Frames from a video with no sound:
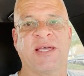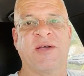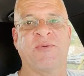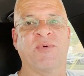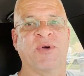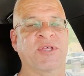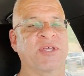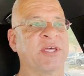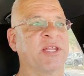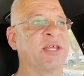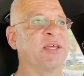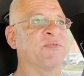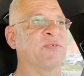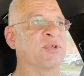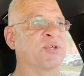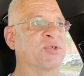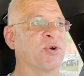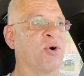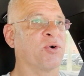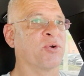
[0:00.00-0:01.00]
it would get
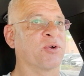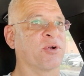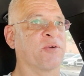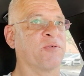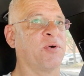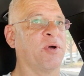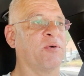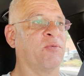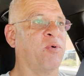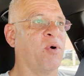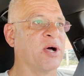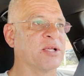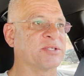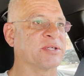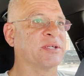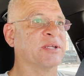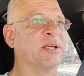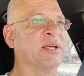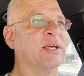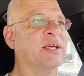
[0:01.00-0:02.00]
even colder if it
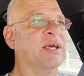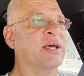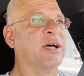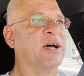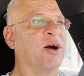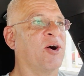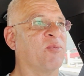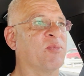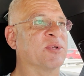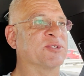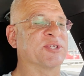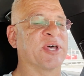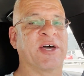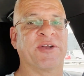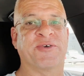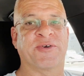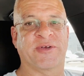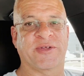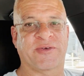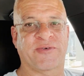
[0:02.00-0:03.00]
wasn't almost
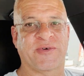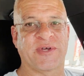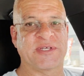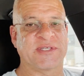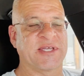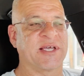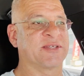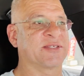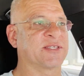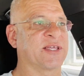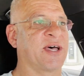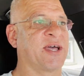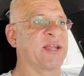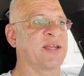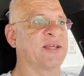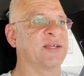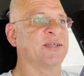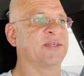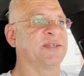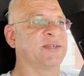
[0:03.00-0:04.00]
100 degrees outside.
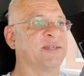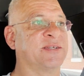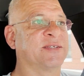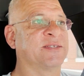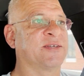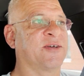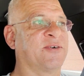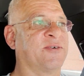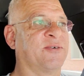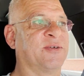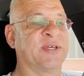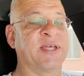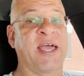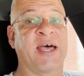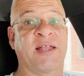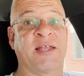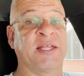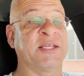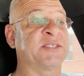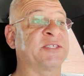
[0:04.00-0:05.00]
So
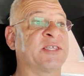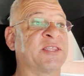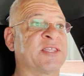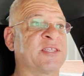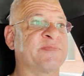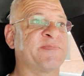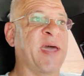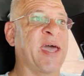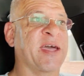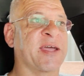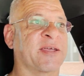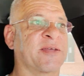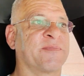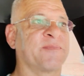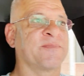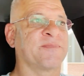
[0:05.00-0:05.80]
yeah, let's get this back.